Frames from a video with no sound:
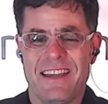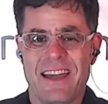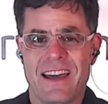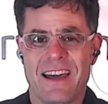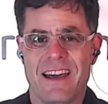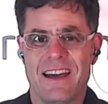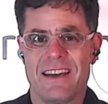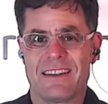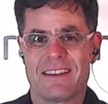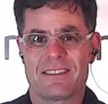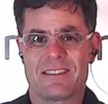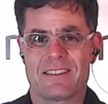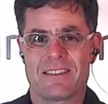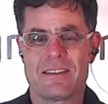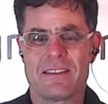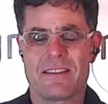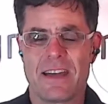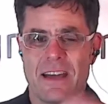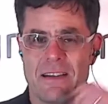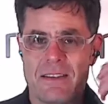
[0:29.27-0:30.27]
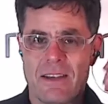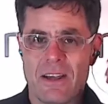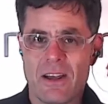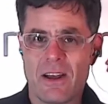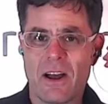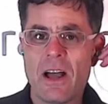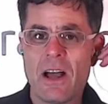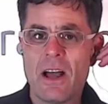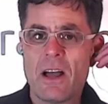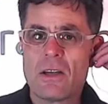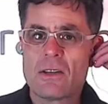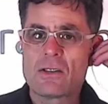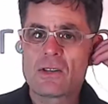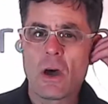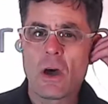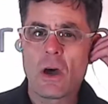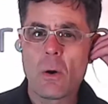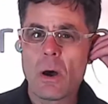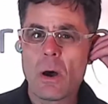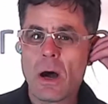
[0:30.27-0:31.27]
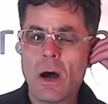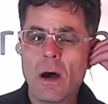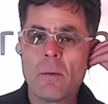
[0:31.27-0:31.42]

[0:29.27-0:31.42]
Yeah, it's great to have you here. So